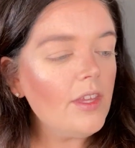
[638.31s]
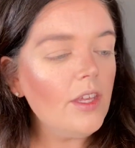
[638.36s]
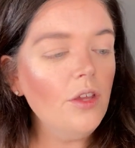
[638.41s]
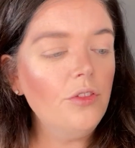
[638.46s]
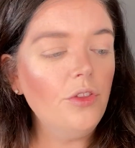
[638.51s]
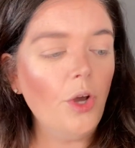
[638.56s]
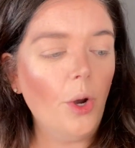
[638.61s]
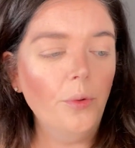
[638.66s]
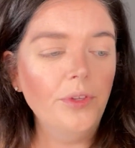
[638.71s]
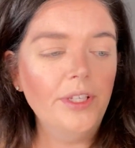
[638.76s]

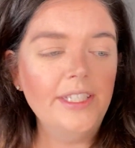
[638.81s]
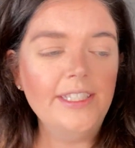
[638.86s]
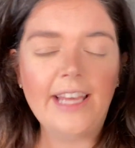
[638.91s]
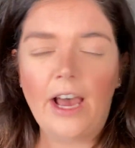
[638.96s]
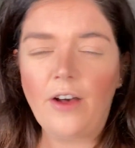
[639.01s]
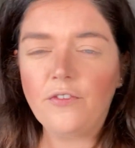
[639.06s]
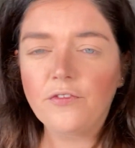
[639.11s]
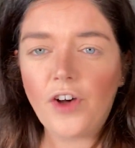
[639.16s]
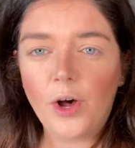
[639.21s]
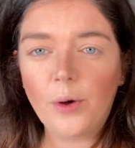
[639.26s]
The only
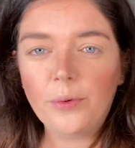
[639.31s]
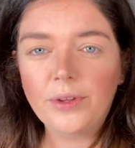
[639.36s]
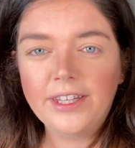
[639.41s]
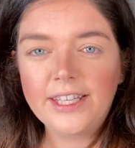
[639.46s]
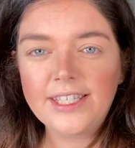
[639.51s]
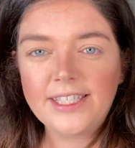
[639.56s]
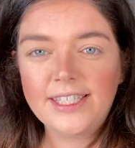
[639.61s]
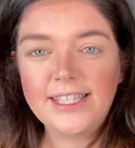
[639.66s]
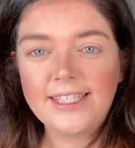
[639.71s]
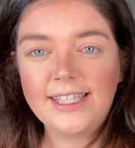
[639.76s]
downfall with
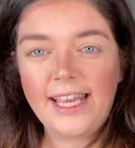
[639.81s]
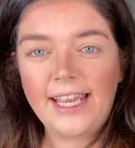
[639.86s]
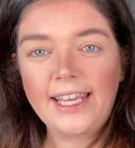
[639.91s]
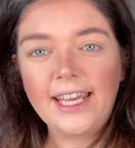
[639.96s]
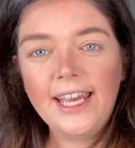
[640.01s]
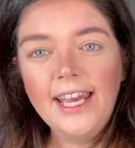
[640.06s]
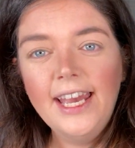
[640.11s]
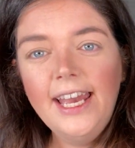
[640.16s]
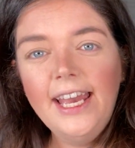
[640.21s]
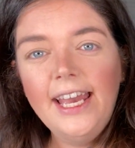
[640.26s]
this is like,
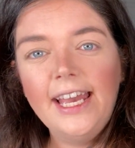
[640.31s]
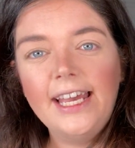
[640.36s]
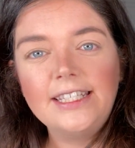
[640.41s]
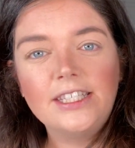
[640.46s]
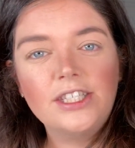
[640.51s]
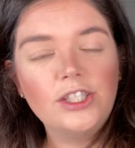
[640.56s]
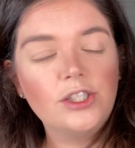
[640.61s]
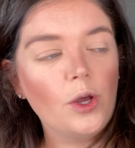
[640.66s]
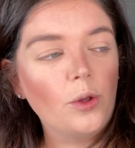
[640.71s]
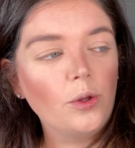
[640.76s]

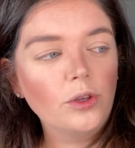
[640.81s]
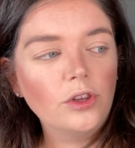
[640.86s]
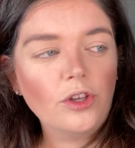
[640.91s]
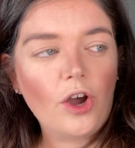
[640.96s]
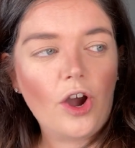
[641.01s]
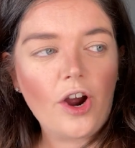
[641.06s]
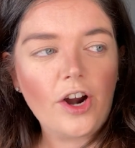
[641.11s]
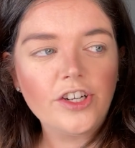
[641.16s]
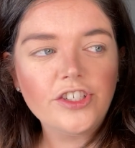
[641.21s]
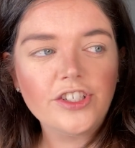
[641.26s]
it's so
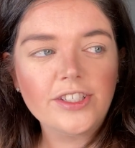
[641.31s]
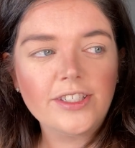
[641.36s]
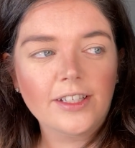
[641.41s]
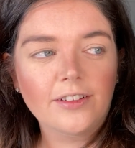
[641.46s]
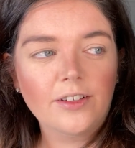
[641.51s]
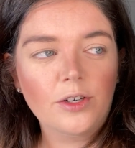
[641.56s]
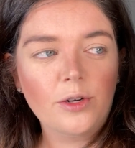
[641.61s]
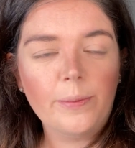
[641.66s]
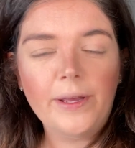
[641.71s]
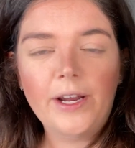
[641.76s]
large, it's a
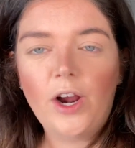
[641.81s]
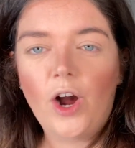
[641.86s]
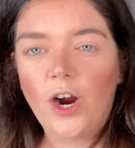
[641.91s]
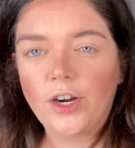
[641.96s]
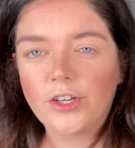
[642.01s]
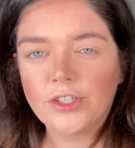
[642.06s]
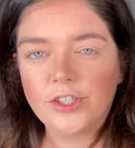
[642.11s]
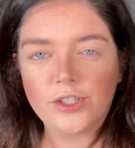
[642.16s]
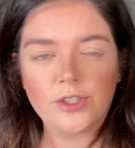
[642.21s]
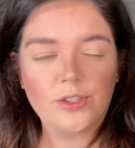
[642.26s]
little bit
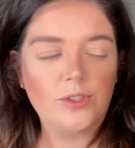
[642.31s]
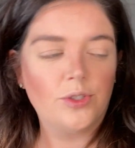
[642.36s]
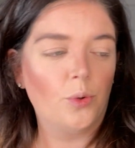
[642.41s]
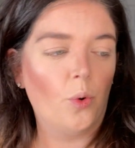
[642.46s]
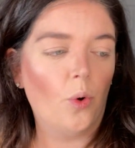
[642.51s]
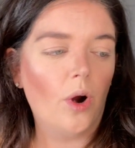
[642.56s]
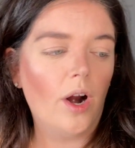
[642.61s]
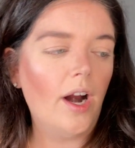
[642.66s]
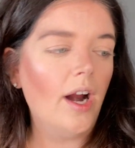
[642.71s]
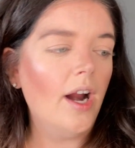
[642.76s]
hard to
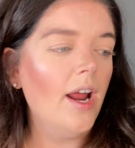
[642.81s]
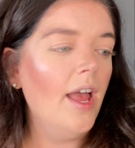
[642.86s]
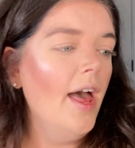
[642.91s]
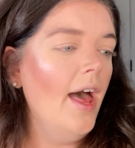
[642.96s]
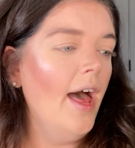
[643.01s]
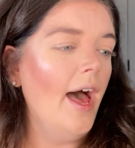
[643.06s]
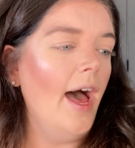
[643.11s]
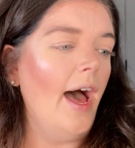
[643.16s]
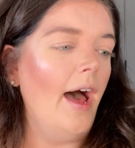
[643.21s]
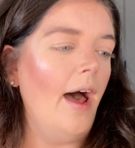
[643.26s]
store.
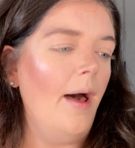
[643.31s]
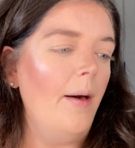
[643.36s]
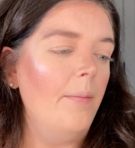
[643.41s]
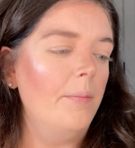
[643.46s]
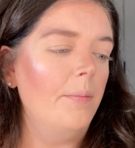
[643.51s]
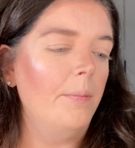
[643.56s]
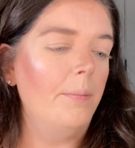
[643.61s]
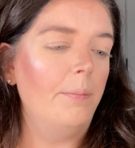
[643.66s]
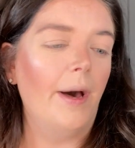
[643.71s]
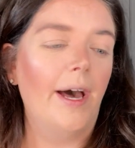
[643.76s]

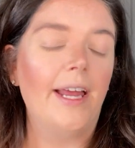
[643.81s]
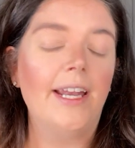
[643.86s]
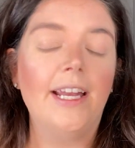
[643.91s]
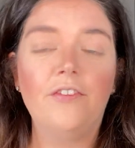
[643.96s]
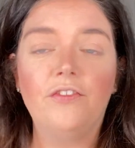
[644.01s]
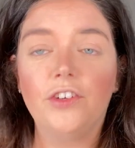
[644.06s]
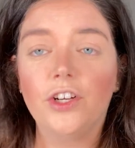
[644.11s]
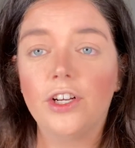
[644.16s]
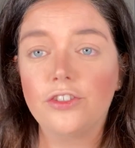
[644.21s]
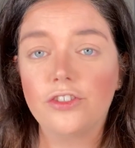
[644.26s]
But
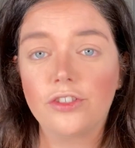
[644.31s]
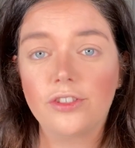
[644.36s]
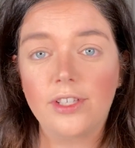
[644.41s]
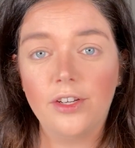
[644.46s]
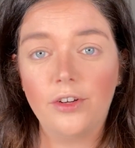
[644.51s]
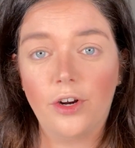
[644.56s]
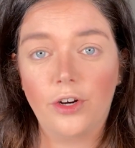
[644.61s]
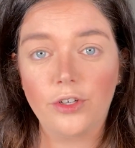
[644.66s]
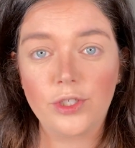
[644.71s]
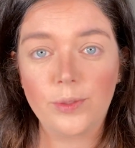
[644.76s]
if you're interested
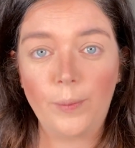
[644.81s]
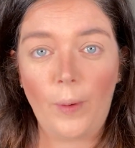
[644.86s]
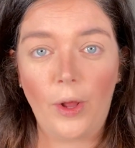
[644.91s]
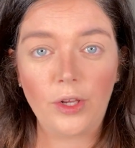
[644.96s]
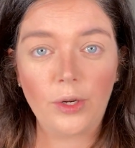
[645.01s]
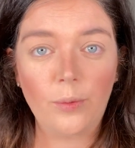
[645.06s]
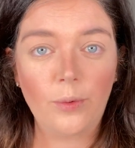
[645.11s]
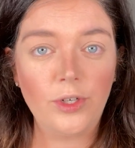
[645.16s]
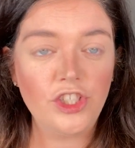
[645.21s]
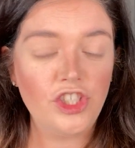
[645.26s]
in her
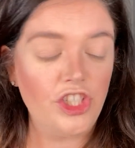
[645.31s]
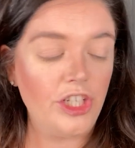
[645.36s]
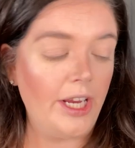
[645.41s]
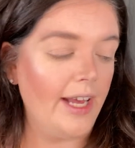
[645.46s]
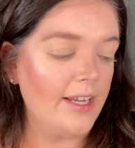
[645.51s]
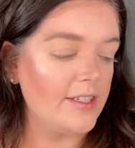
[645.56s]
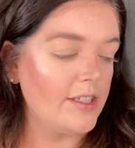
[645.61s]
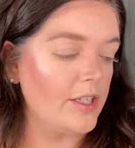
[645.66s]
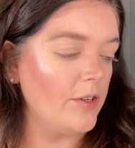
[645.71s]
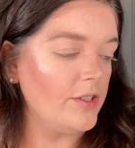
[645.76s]
smaller one, she
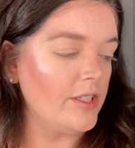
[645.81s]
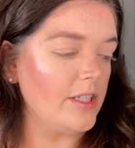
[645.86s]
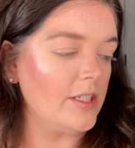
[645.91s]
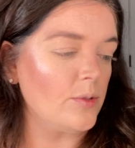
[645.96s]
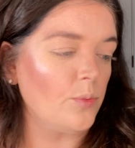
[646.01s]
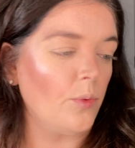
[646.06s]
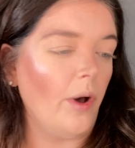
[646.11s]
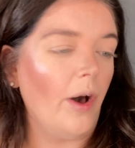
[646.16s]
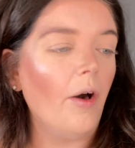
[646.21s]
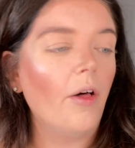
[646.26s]
has those
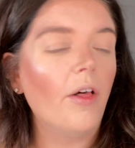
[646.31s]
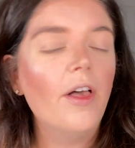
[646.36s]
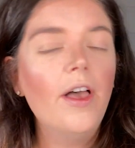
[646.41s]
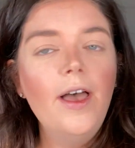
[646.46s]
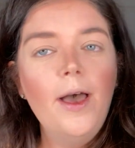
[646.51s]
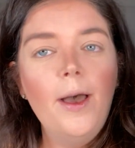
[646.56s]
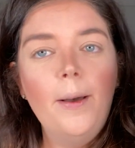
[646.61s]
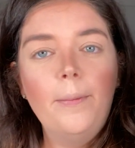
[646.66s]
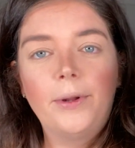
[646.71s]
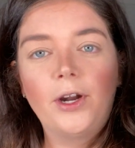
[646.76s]
as well.
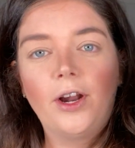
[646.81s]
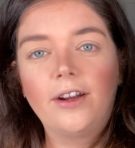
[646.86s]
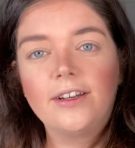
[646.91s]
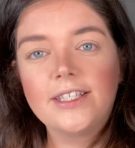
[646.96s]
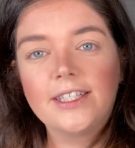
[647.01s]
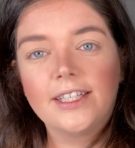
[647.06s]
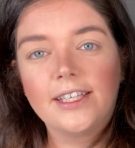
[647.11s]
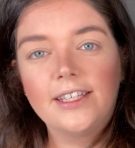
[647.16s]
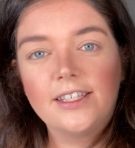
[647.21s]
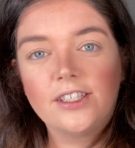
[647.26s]
But
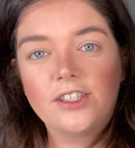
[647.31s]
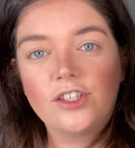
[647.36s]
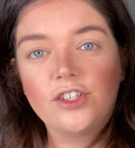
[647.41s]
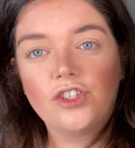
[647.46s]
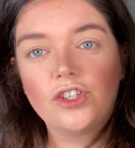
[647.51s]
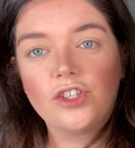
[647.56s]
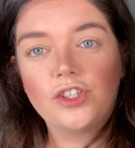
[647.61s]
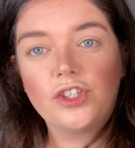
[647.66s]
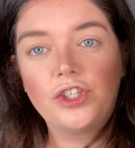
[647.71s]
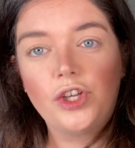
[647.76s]
honestly, this is
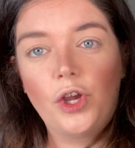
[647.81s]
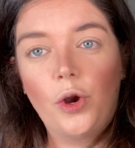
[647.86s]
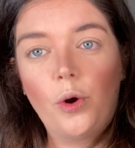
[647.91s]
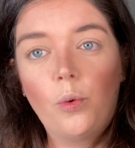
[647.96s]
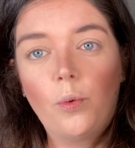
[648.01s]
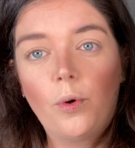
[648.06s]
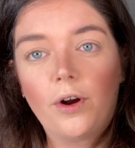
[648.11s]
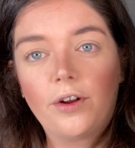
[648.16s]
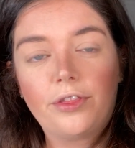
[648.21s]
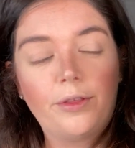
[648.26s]
just so
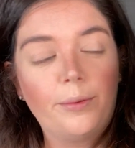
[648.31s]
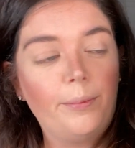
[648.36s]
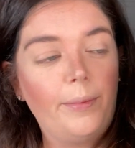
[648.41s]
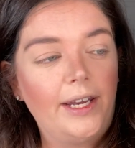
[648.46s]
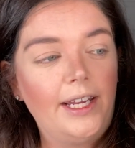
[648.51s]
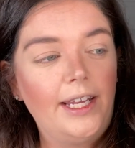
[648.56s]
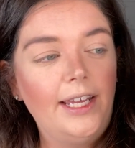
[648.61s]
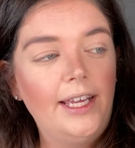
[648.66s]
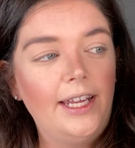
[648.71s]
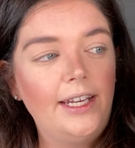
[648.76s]
worth the
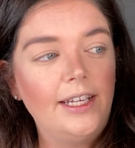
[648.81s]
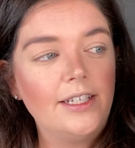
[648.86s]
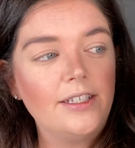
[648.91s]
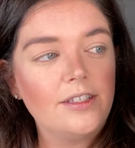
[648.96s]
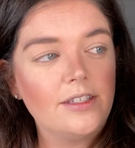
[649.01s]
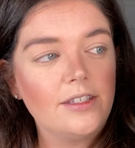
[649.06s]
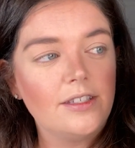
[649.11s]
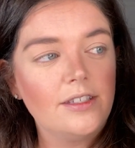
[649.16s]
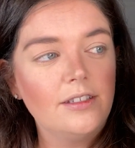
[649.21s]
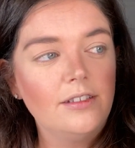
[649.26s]
money. It
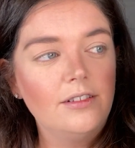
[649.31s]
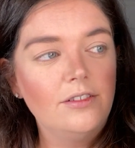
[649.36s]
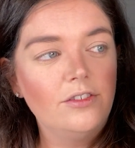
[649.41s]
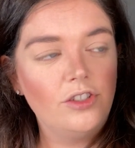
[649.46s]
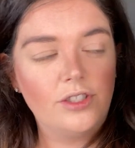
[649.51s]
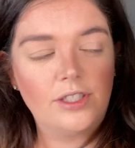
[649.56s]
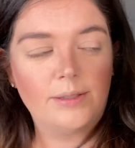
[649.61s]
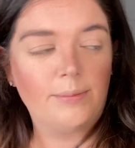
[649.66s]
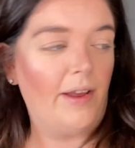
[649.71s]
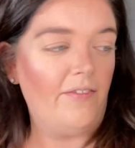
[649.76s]
is
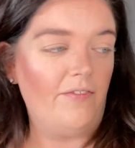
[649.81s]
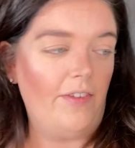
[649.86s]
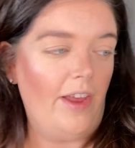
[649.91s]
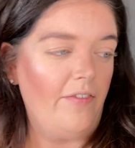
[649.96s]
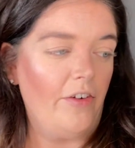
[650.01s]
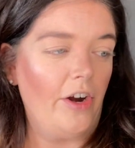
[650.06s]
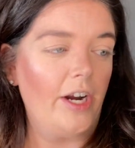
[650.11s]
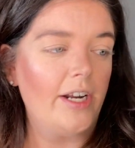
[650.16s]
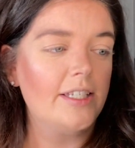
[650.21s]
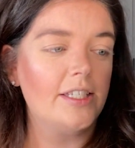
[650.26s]
just my
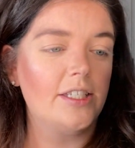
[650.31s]
favorite.